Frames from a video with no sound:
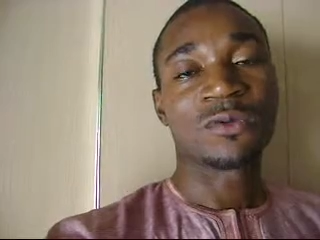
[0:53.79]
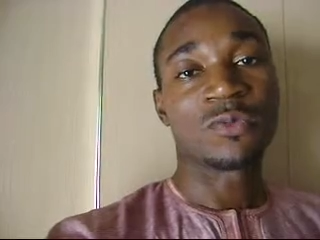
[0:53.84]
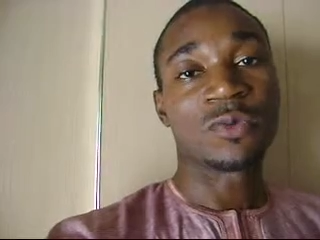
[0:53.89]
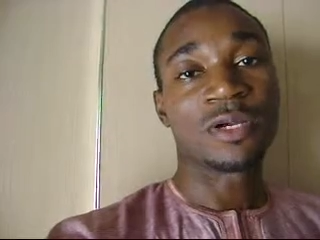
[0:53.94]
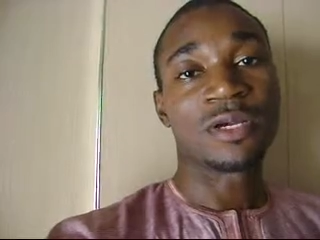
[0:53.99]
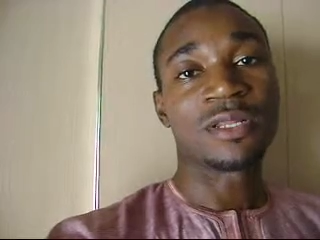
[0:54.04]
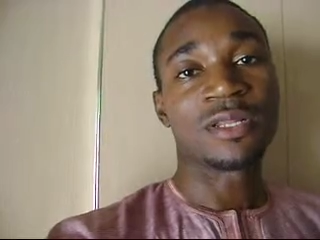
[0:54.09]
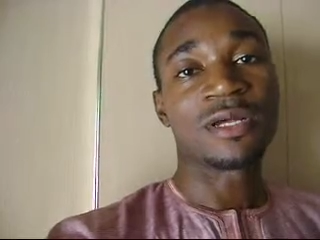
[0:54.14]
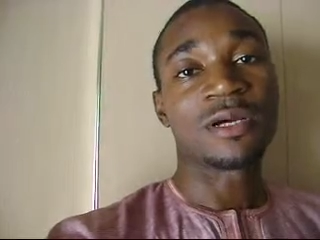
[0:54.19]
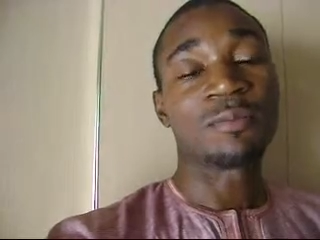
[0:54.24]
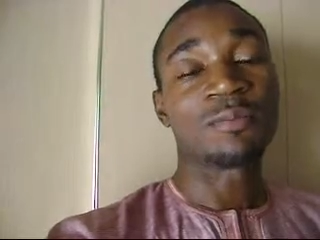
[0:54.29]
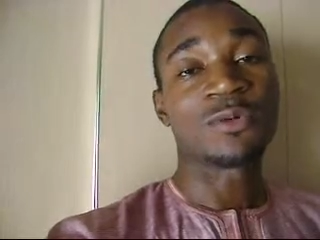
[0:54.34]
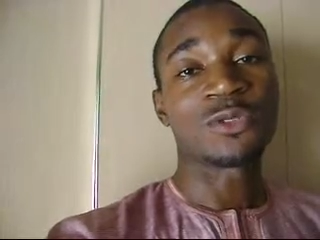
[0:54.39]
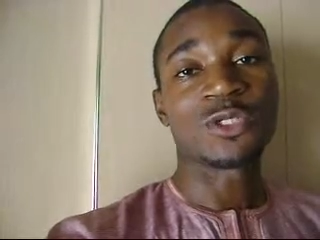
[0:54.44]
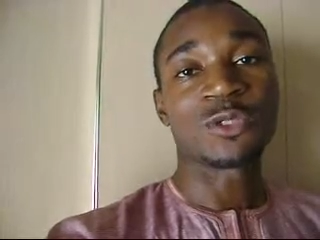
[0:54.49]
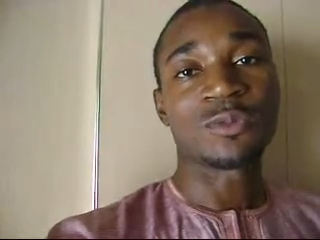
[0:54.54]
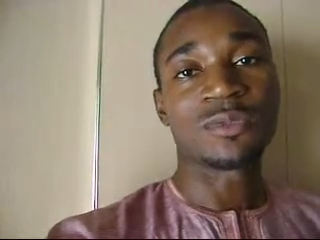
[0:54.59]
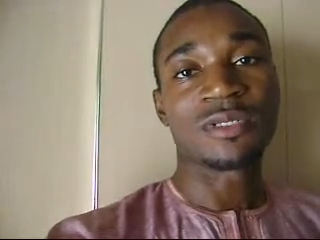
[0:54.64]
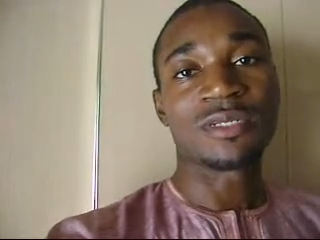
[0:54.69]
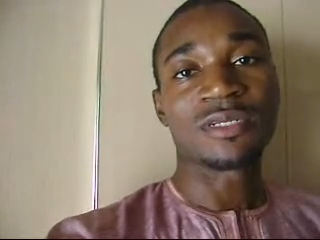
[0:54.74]
Well,
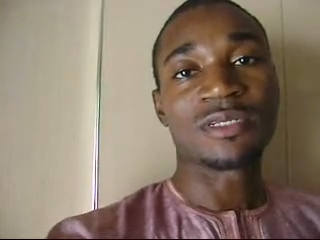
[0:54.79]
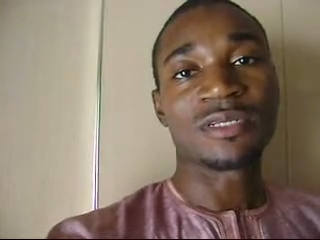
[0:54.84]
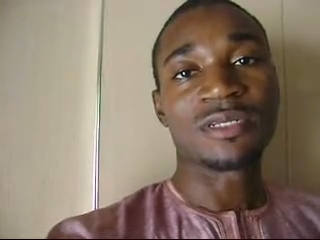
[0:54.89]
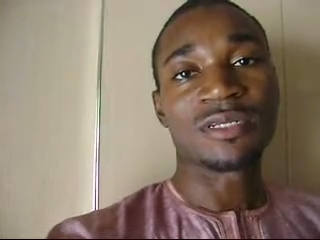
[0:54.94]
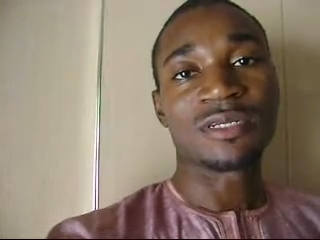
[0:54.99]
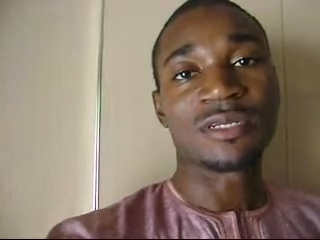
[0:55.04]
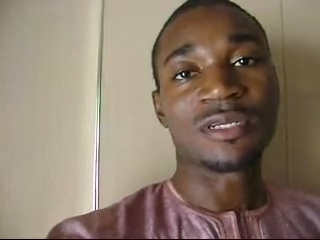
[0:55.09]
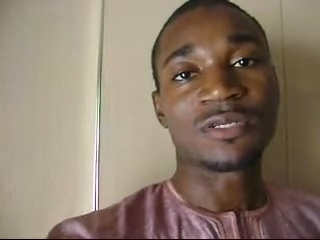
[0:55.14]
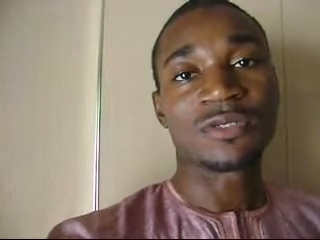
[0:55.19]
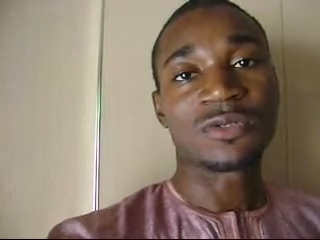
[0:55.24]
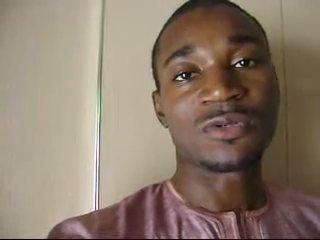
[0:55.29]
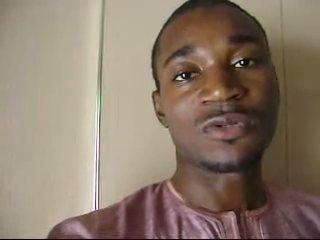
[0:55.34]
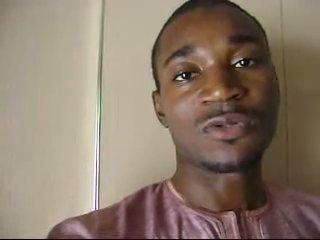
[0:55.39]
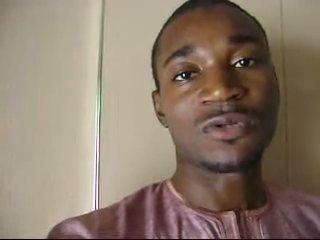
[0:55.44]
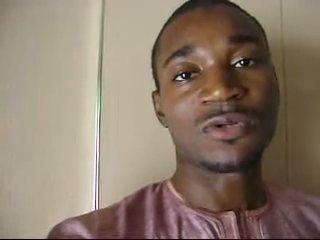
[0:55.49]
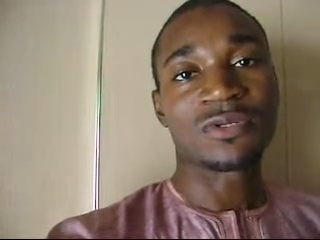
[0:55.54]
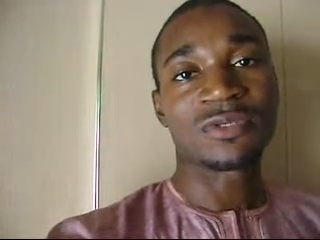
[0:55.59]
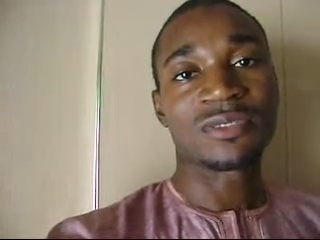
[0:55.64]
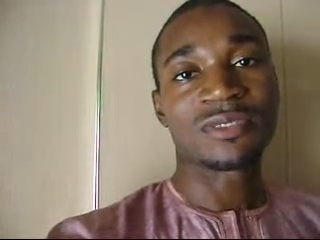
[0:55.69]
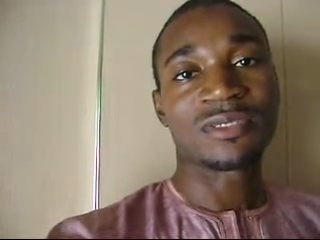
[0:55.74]
possibility is
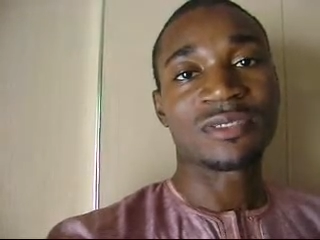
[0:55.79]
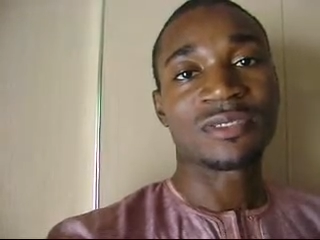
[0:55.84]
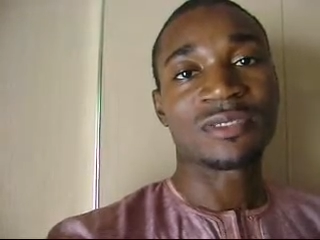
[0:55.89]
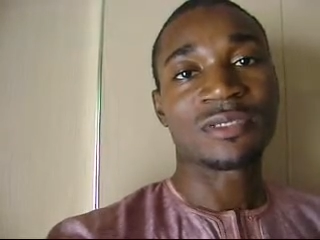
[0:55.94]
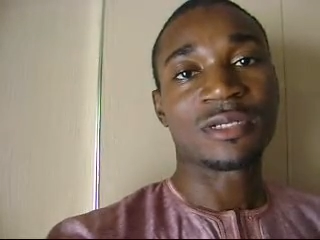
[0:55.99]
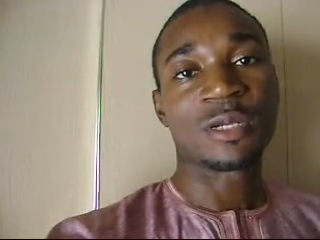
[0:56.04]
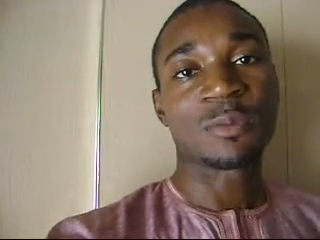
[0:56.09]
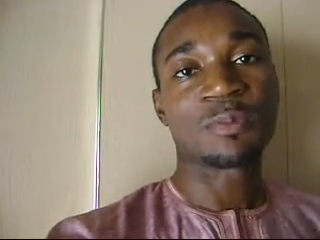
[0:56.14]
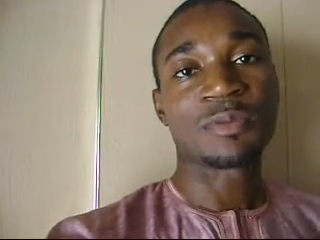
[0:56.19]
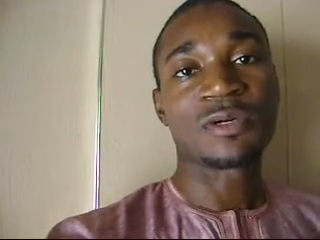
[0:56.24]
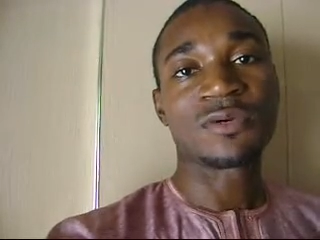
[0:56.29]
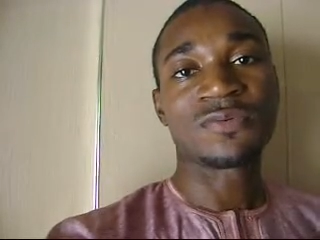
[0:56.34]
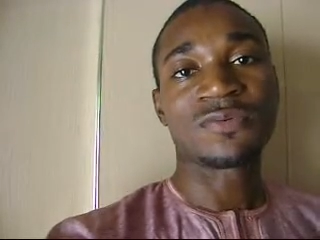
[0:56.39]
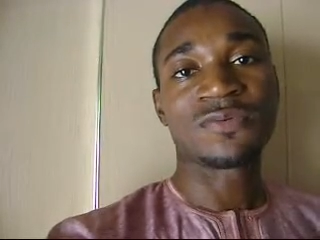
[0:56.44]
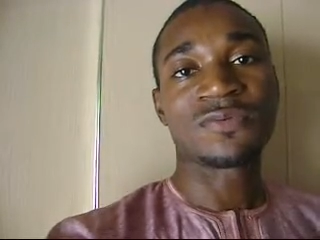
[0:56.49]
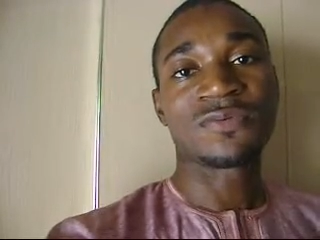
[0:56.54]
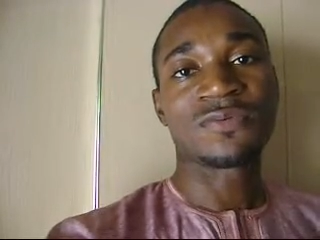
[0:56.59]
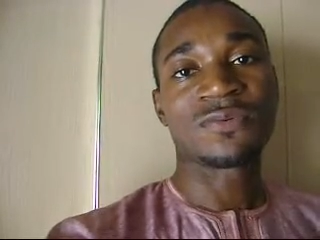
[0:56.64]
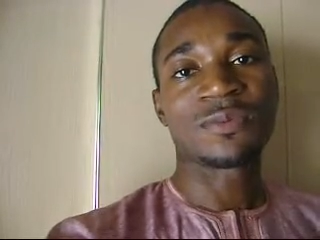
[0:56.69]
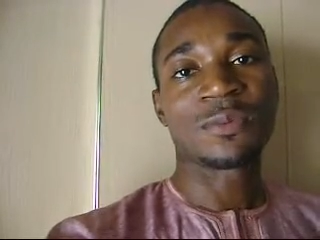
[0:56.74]
not a
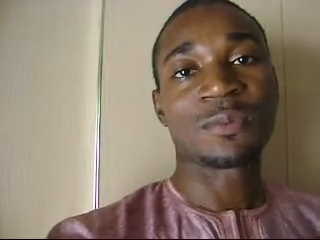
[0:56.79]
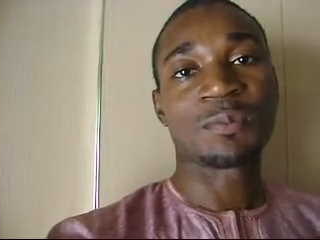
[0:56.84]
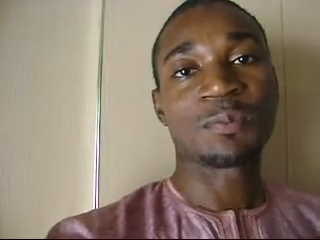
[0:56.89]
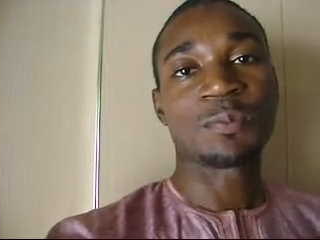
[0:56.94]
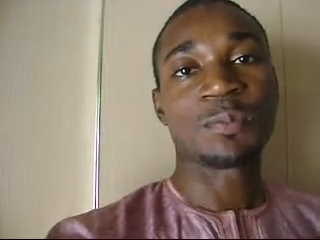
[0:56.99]
proof.